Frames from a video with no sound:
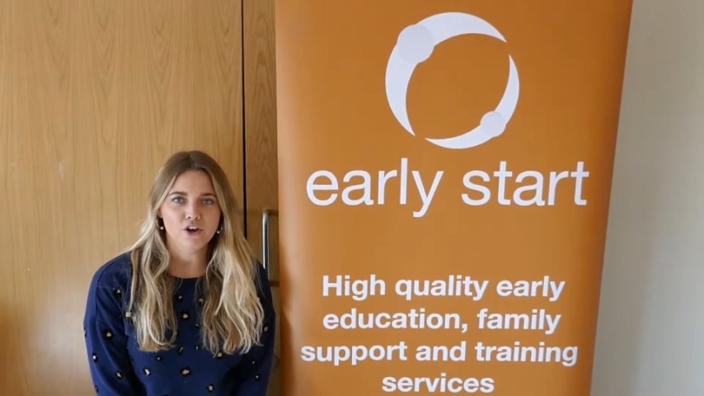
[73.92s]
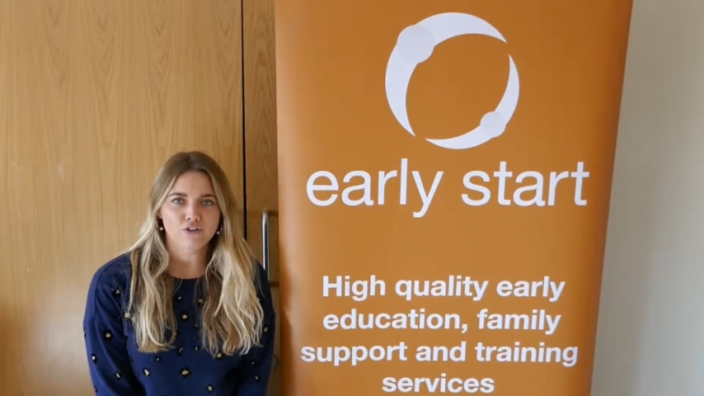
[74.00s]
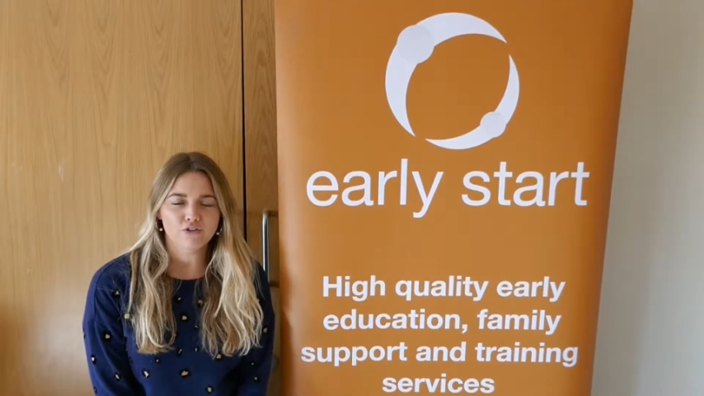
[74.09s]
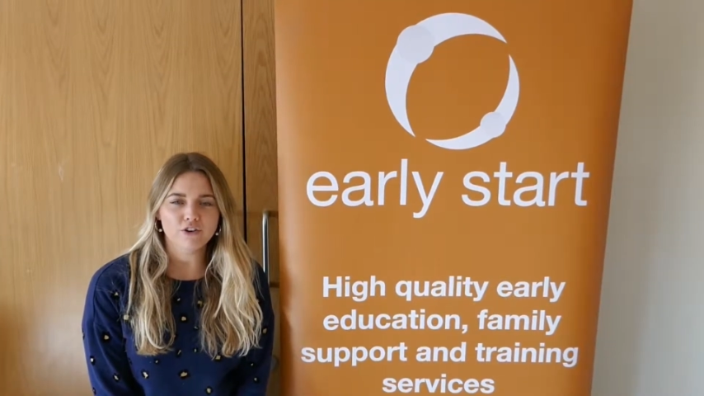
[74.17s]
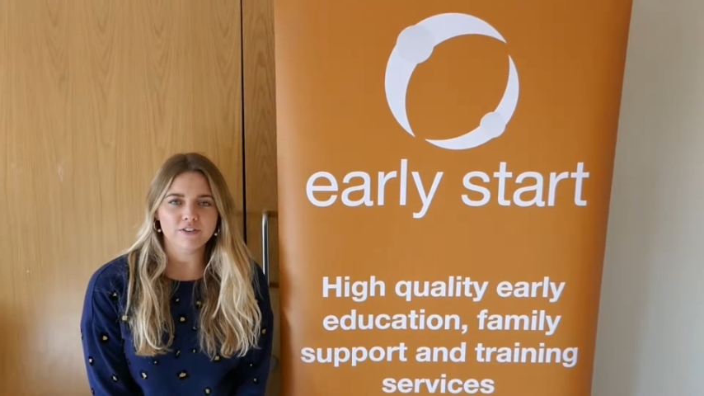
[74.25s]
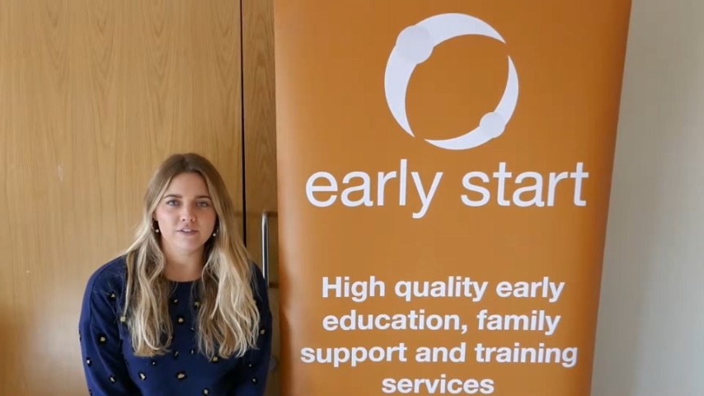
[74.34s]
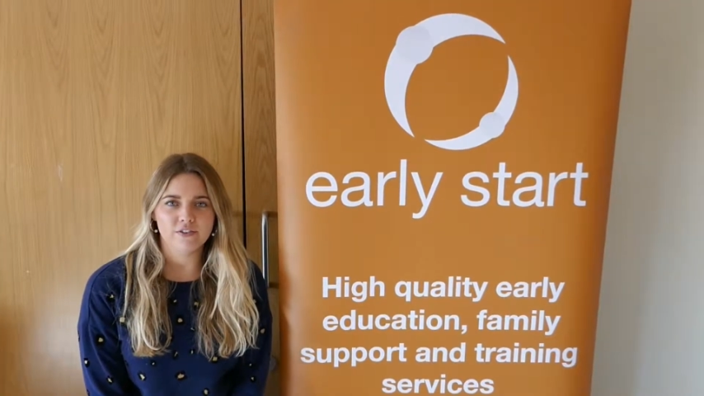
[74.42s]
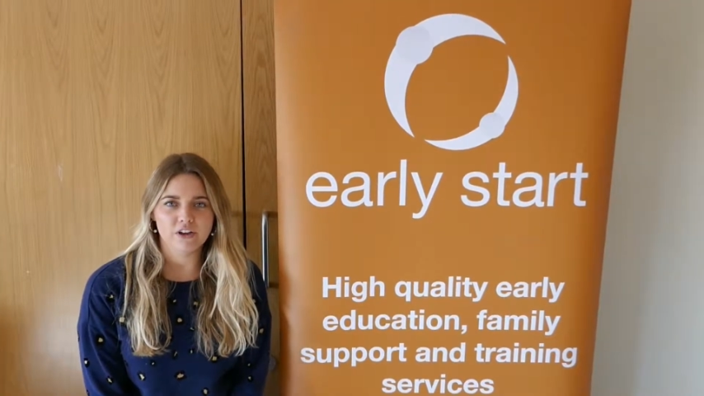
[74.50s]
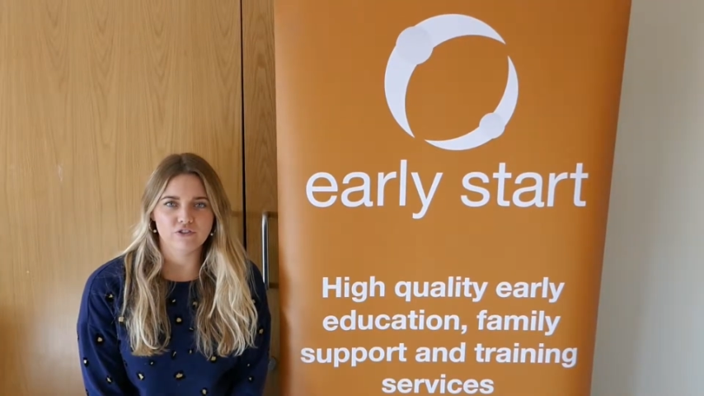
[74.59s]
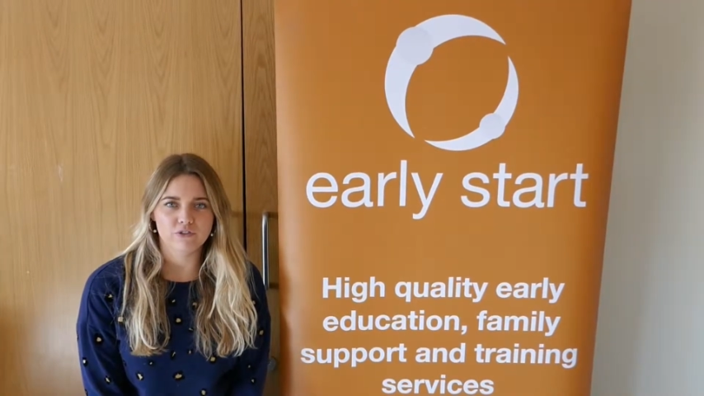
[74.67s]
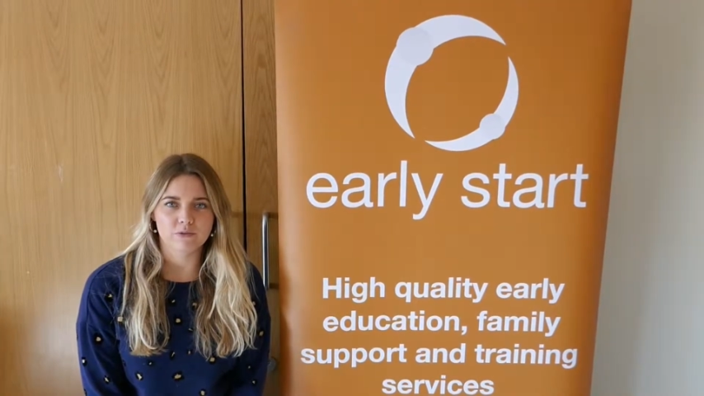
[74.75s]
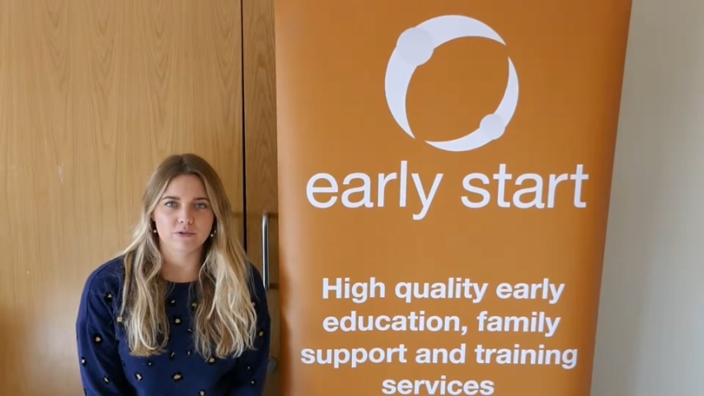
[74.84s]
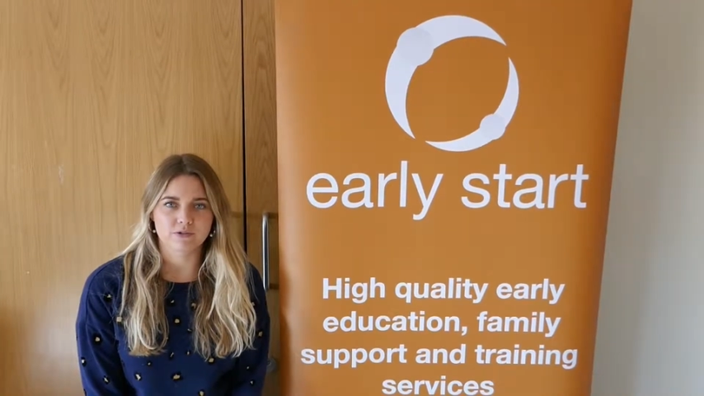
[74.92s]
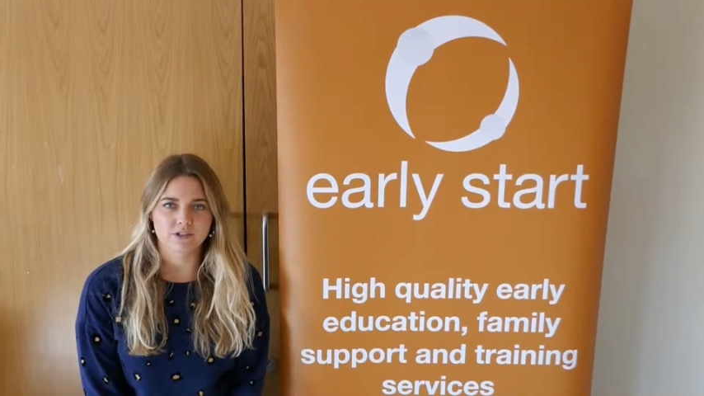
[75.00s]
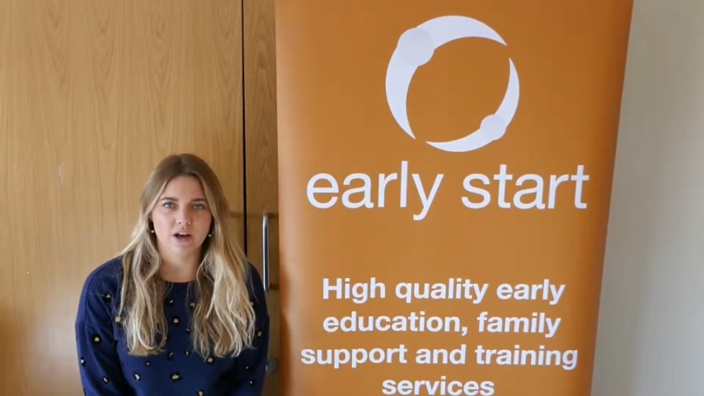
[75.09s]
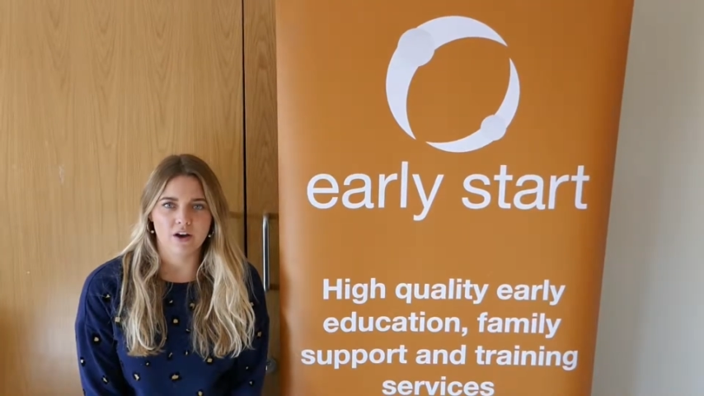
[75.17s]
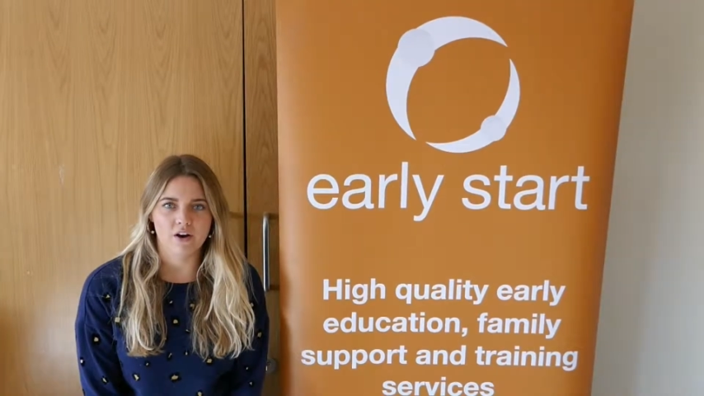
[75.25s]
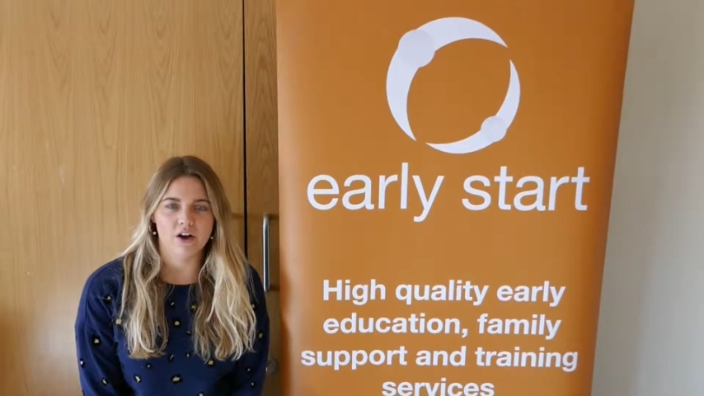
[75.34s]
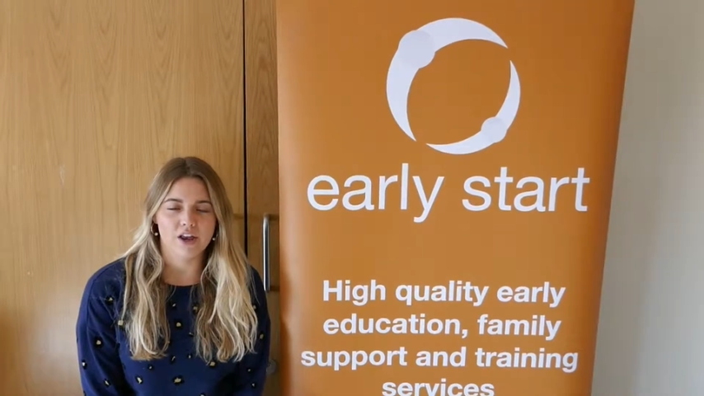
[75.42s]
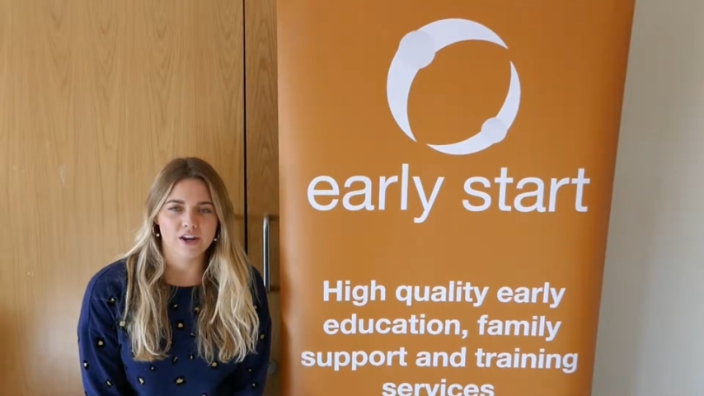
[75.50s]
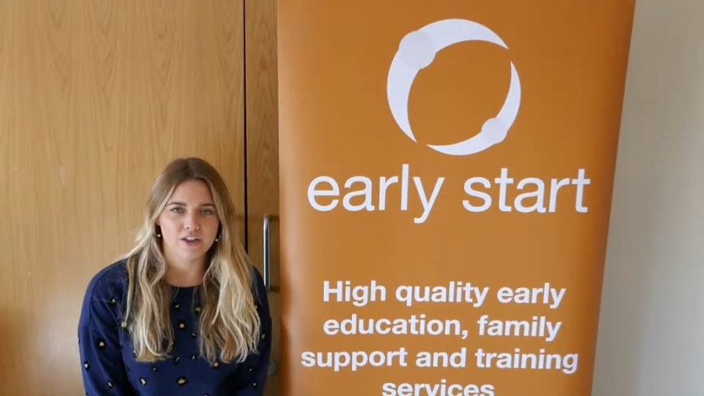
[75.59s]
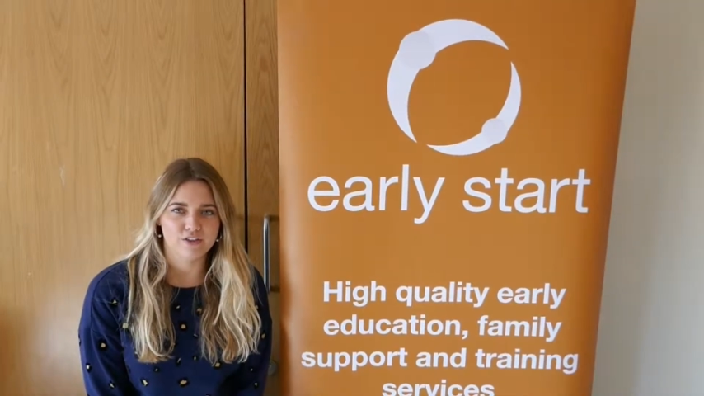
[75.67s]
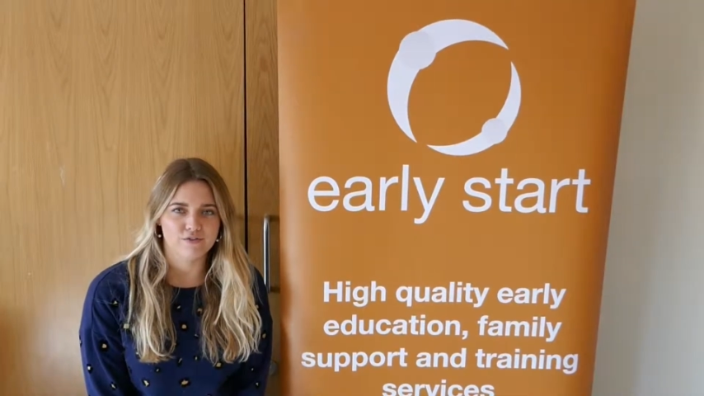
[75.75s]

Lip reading: Fruits and vegetables are another